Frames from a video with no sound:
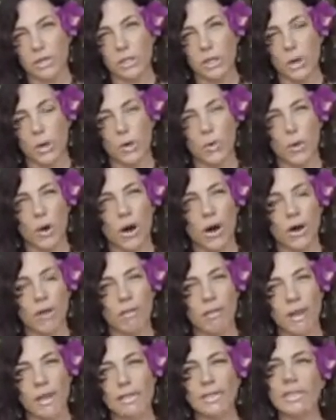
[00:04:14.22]
So I
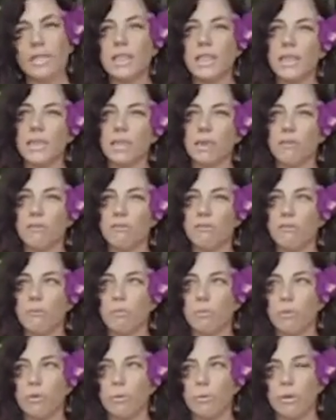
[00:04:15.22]
like to think of
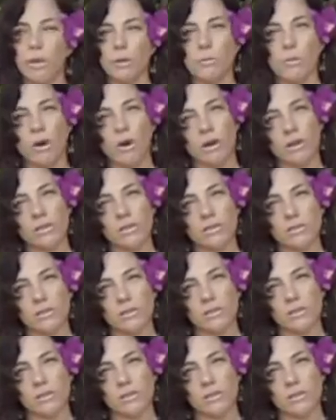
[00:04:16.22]
premenopausal